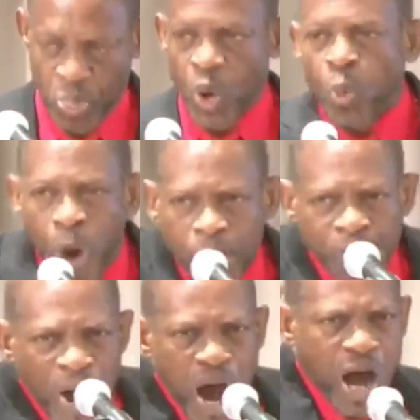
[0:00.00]
One
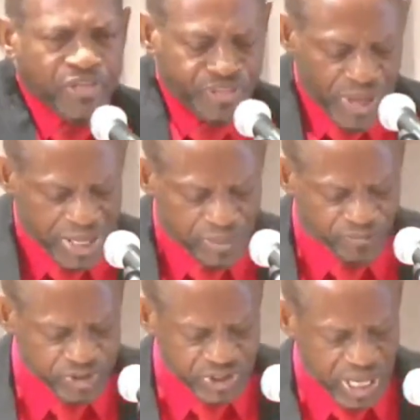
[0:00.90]
path, I
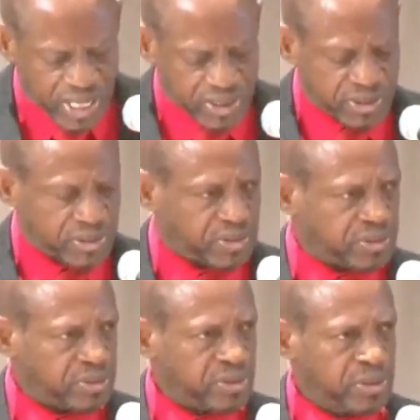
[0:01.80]
emphasize,
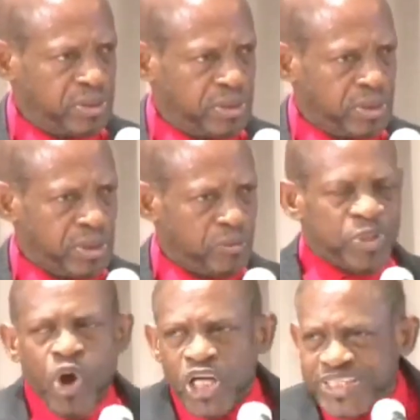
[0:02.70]

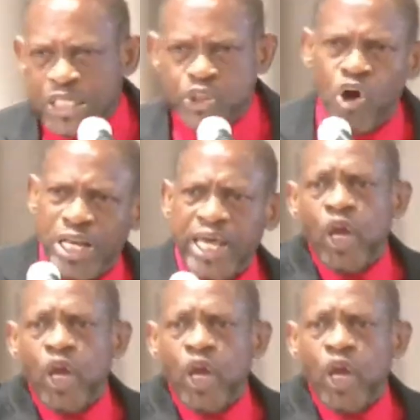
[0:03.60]
because there's only